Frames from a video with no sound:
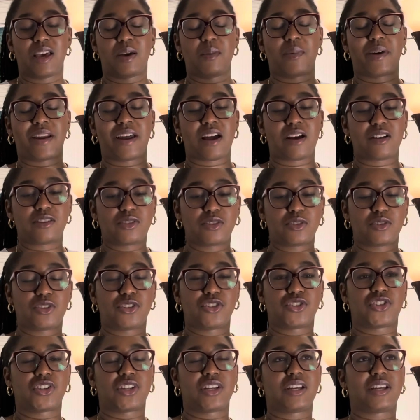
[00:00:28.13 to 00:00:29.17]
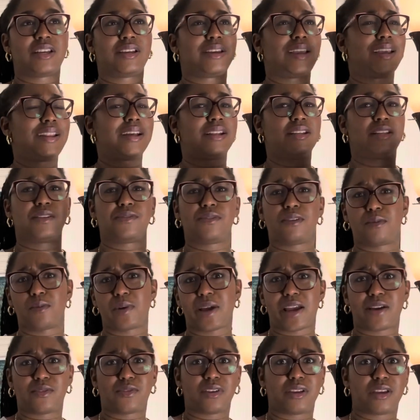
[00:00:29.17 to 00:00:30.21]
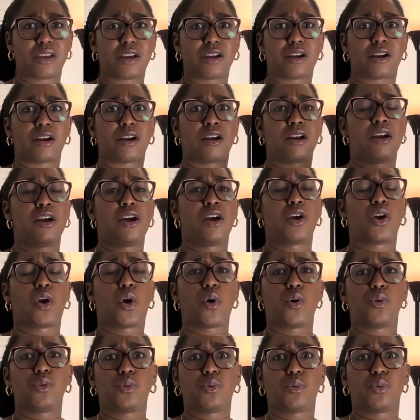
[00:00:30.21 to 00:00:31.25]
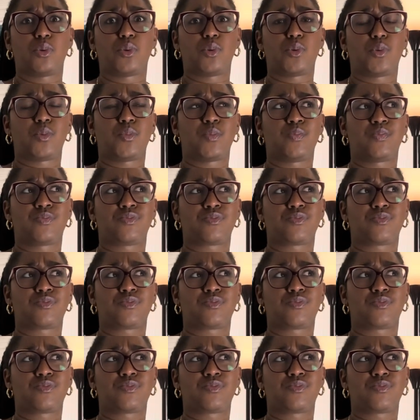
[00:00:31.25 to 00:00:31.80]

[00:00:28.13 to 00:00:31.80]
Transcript: But I also usually, in a different way every year, go through